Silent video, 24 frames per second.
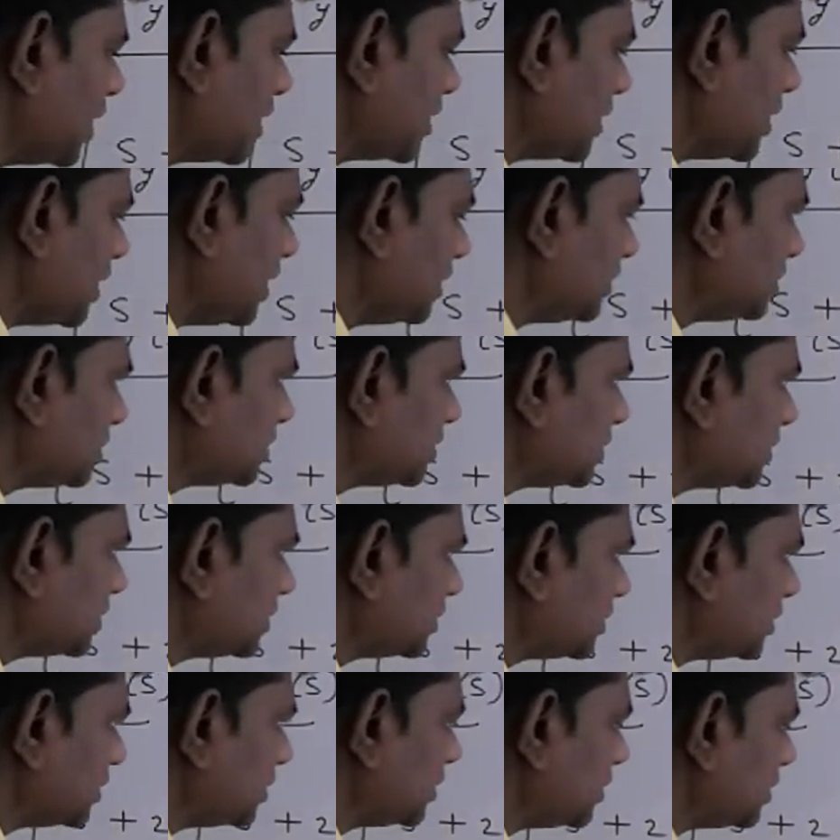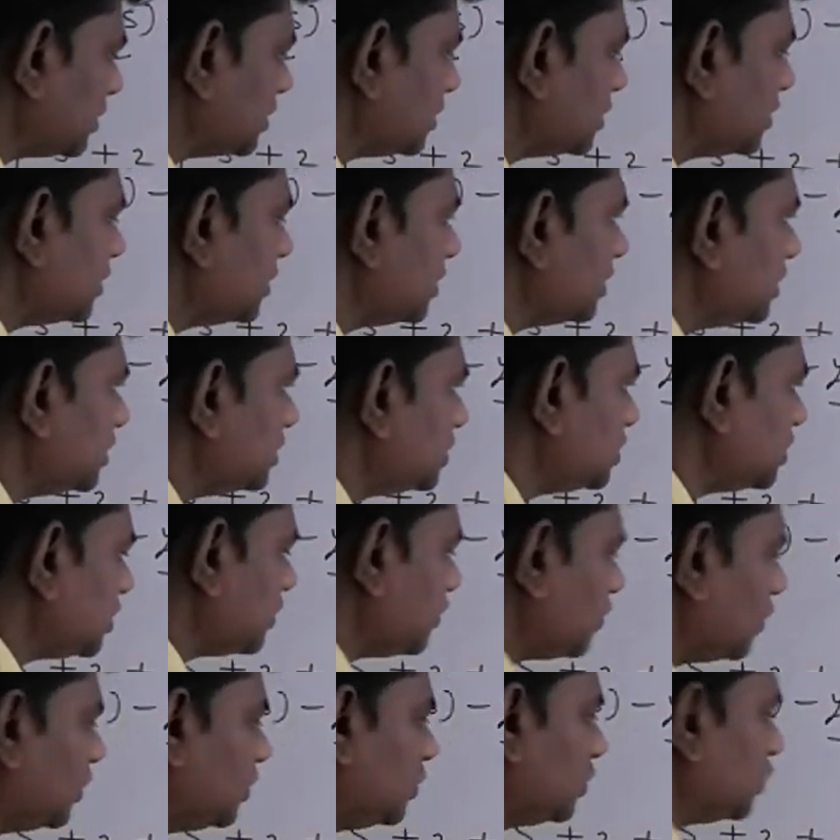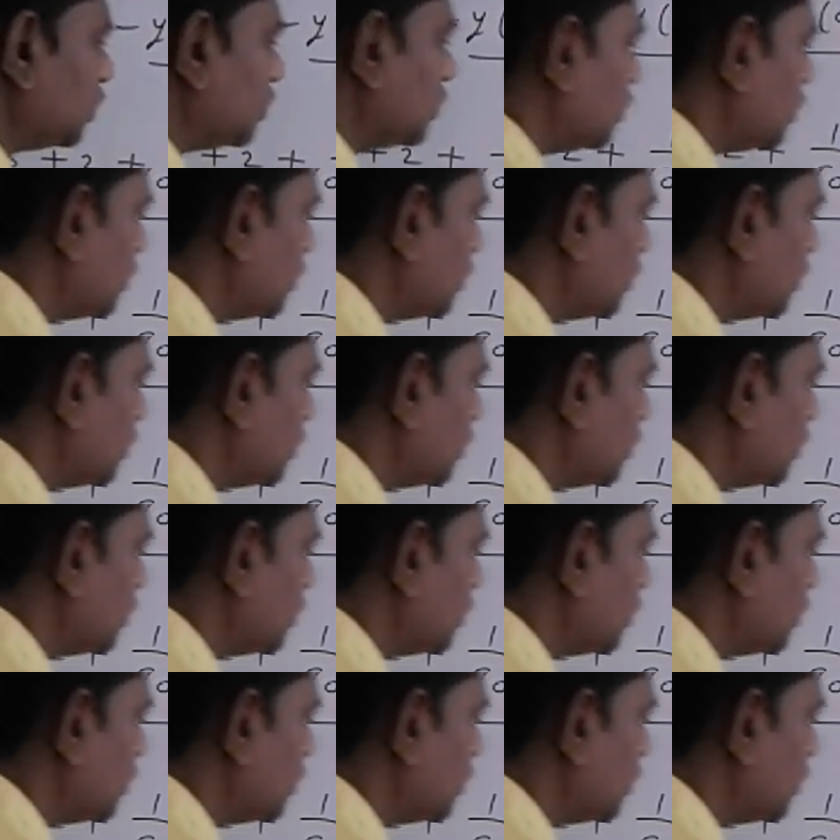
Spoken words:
bar s is equal to